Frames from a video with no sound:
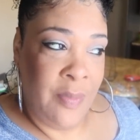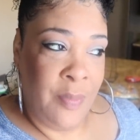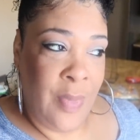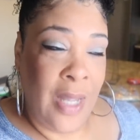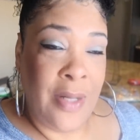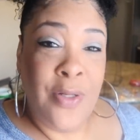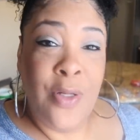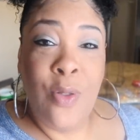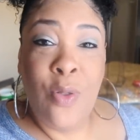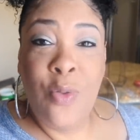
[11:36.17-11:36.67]

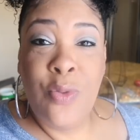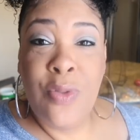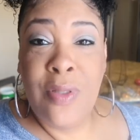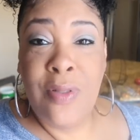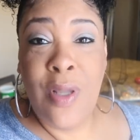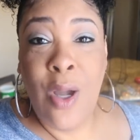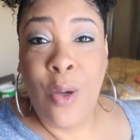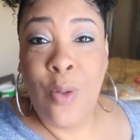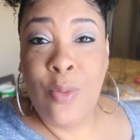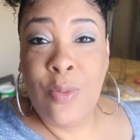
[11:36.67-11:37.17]
my do's
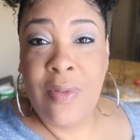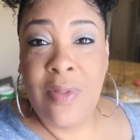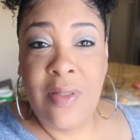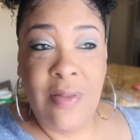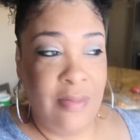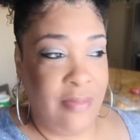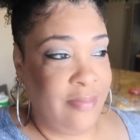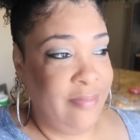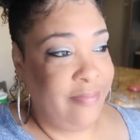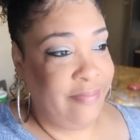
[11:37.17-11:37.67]
and don'ts.
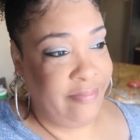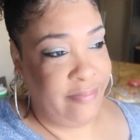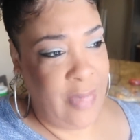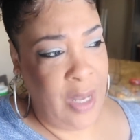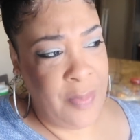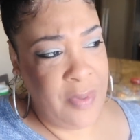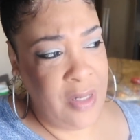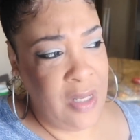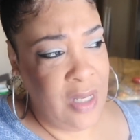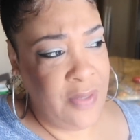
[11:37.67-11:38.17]

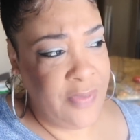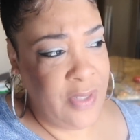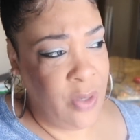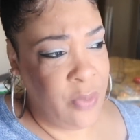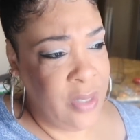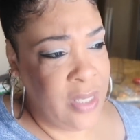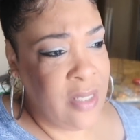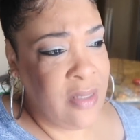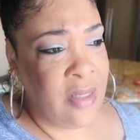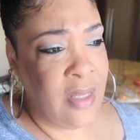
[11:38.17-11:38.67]
Mama love,
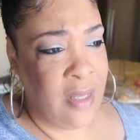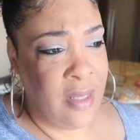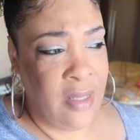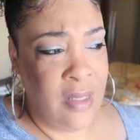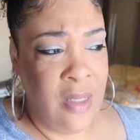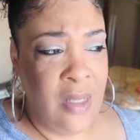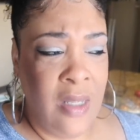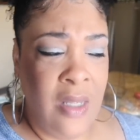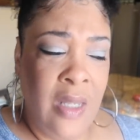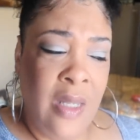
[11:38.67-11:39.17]
don't eat that.